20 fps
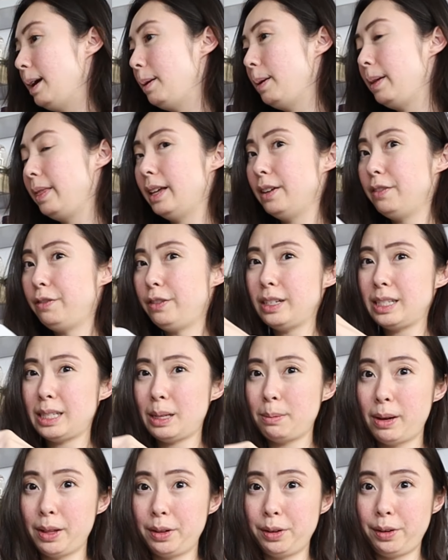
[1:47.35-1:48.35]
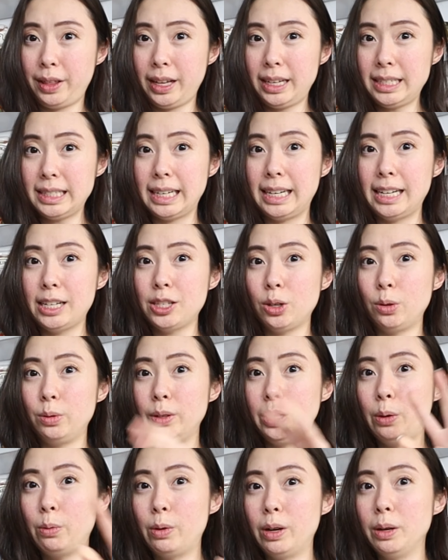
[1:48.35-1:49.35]
and then for some other things it is
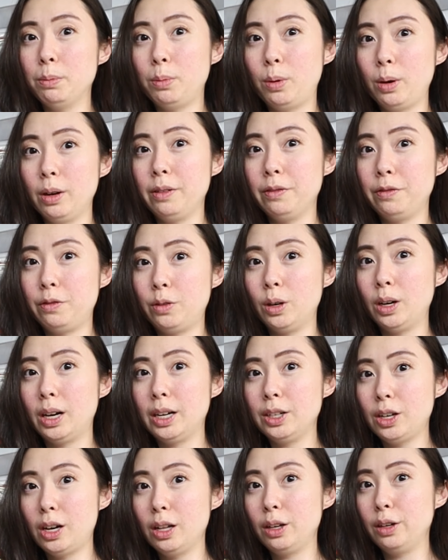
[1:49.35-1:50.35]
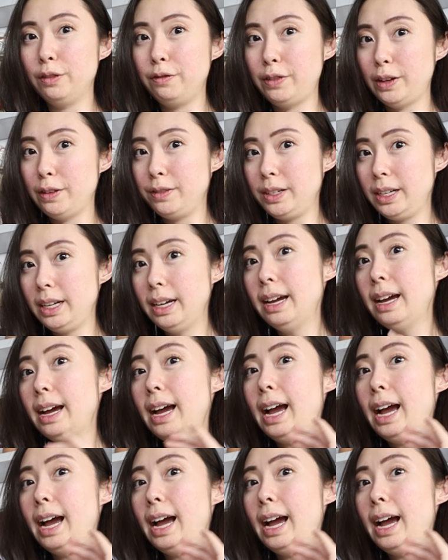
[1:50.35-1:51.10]
only 1 point for $1.50.